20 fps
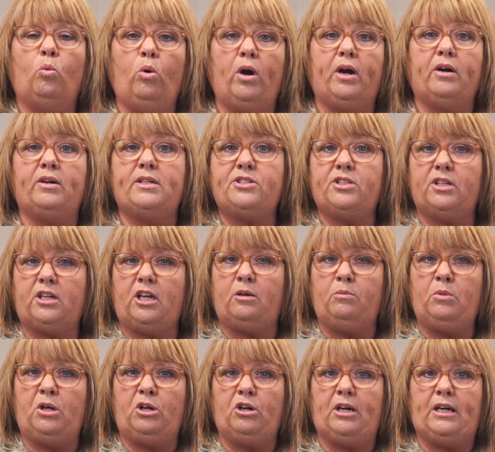where is the
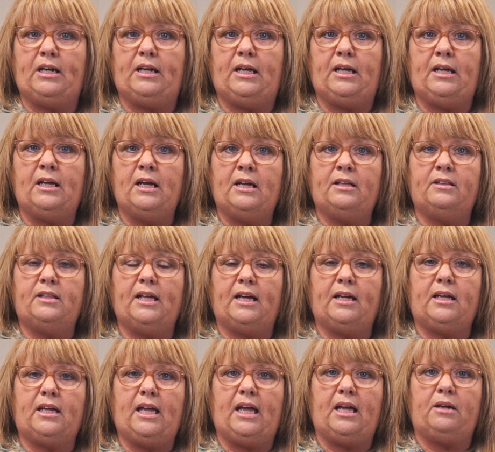community
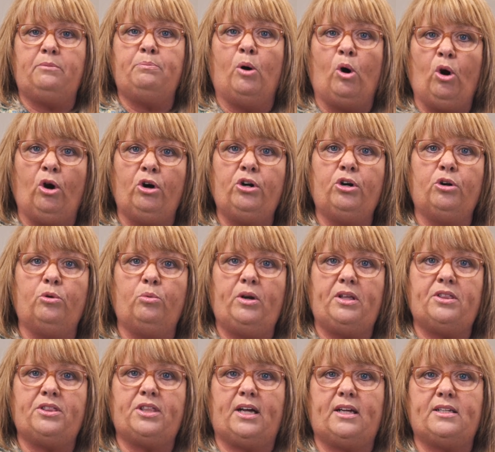that can partner
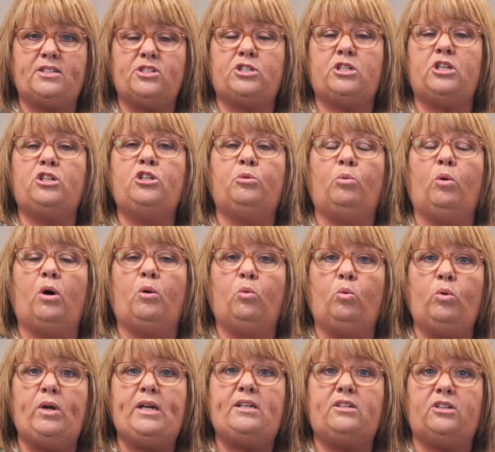with us to do what
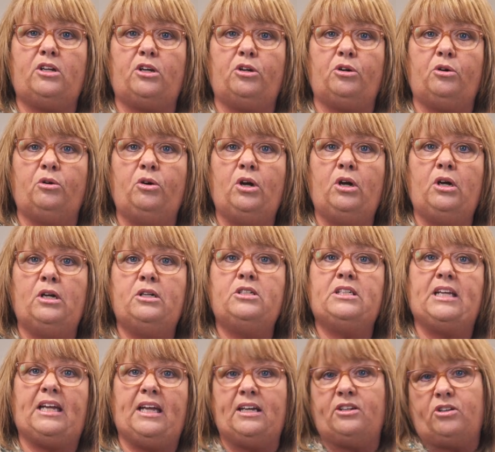we do
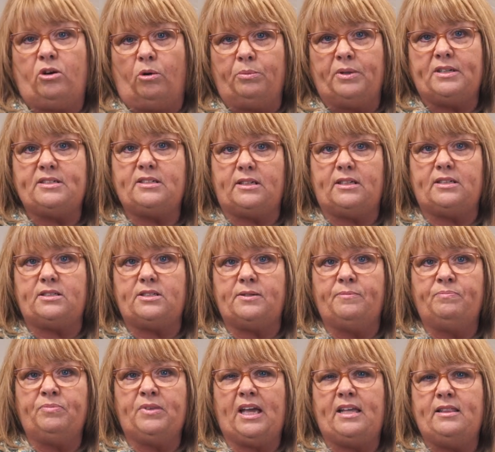to end homelessness.
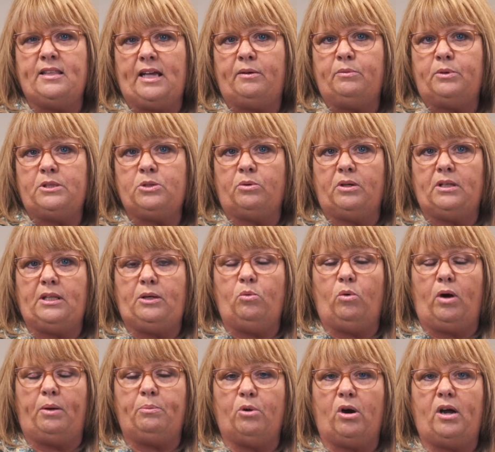And that was really
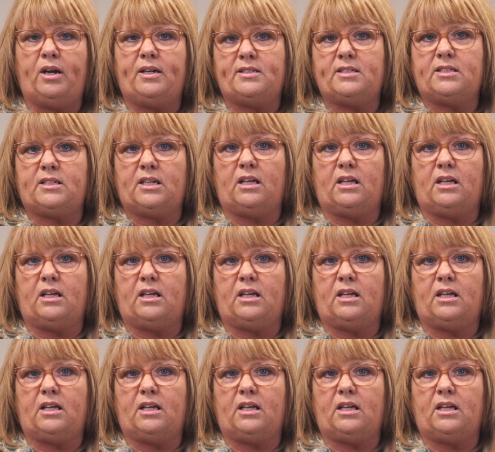what brought us to